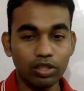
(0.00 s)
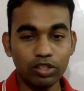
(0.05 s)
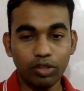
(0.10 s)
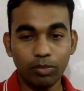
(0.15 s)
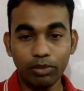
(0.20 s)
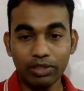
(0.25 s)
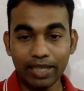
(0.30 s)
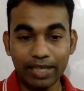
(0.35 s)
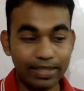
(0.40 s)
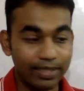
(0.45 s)

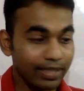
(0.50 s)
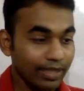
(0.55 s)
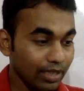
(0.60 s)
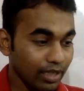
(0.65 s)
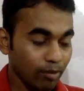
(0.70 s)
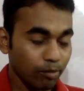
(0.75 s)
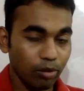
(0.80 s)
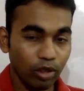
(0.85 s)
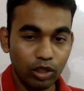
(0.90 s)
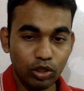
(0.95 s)
Suppose I need
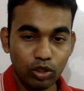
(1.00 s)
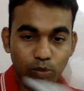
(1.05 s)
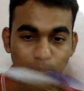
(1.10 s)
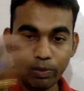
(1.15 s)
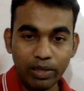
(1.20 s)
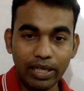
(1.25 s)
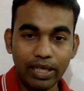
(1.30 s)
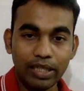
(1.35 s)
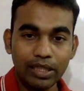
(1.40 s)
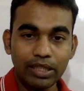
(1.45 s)
a ball to
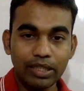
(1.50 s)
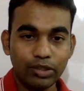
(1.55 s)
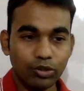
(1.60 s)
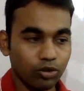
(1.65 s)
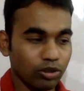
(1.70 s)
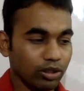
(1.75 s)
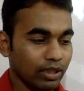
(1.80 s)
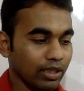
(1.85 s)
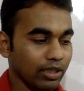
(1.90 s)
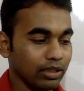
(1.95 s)
play,
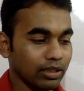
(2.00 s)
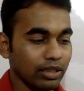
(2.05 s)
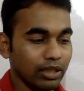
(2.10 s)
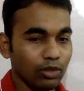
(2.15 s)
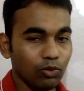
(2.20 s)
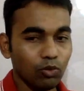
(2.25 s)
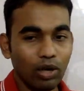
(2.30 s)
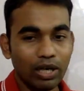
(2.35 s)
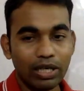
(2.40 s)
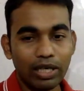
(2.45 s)
so
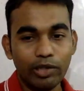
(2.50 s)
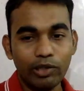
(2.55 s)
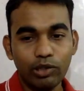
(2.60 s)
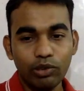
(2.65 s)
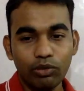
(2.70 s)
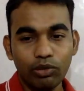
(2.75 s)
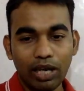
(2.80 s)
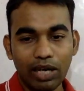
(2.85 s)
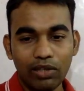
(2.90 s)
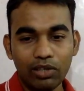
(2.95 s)
then what I will
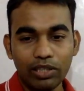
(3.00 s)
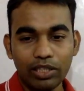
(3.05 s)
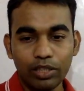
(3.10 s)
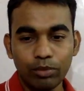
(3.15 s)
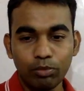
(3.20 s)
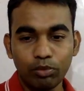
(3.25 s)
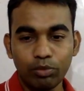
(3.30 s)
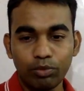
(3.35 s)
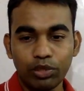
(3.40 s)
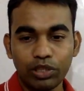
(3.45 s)
do, I will
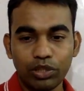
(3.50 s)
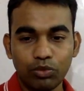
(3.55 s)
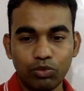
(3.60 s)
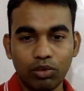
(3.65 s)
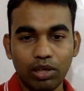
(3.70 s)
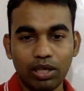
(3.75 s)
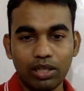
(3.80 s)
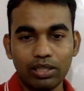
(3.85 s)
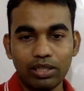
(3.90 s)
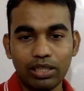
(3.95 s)
remove this
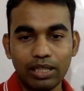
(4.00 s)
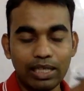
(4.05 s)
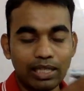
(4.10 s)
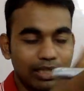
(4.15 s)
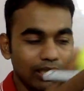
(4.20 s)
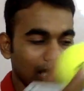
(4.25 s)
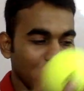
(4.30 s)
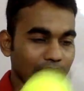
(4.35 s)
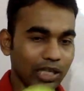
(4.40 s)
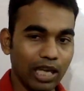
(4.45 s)
one, right?
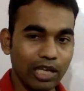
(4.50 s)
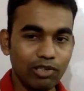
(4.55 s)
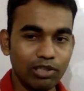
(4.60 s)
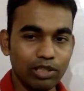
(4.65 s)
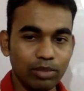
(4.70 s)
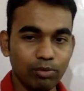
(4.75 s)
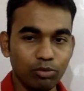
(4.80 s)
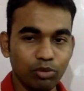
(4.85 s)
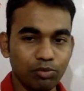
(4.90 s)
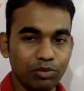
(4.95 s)
I will
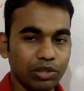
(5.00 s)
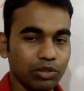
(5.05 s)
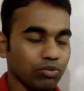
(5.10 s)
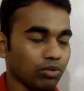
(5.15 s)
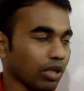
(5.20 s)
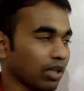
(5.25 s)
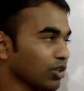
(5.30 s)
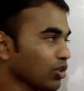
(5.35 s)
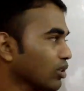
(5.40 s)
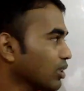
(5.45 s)
remove this
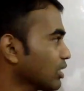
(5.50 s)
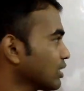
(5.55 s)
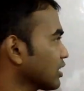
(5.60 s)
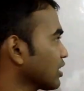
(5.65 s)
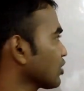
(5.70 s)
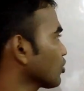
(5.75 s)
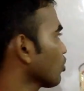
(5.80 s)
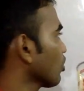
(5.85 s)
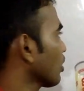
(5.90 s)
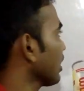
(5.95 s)
one. So this
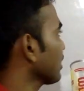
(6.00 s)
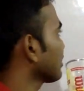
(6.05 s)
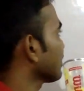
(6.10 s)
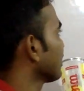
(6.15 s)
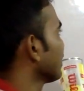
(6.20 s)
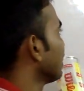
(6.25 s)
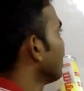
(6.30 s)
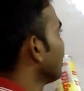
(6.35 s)
is known as